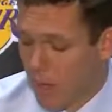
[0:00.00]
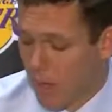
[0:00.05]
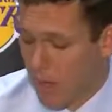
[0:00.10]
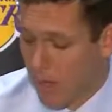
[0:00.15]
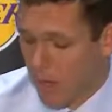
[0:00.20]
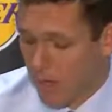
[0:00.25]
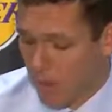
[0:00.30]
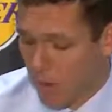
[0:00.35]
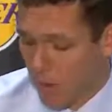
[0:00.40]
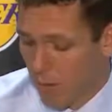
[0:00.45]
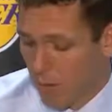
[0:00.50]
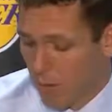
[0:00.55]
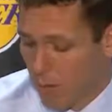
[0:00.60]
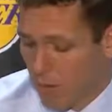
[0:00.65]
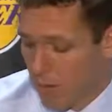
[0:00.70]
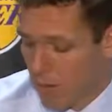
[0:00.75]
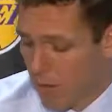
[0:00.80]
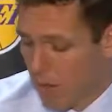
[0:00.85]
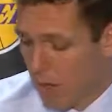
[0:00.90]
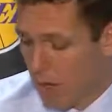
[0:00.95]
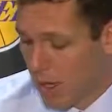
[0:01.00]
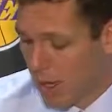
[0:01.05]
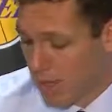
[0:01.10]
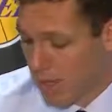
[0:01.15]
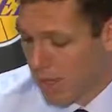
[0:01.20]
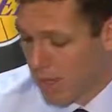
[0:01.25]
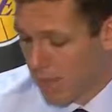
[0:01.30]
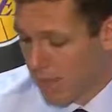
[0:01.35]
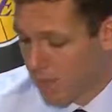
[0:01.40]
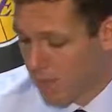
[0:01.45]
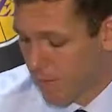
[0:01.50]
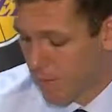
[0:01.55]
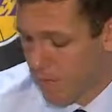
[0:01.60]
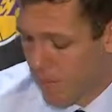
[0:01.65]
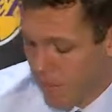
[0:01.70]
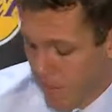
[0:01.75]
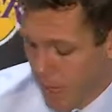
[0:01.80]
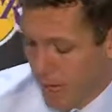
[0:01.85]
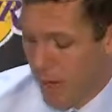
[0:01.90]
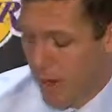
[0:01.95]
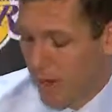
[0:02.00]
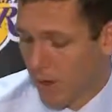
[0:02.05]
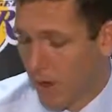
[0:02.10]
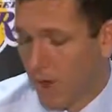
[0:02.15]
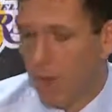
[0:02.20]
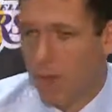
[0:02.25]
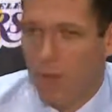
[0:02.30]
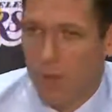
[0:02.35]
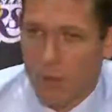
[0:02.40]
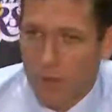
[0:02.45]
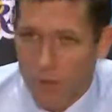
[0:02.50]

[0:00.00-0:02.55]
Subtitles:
I told them to pick their heads up, let it hurt,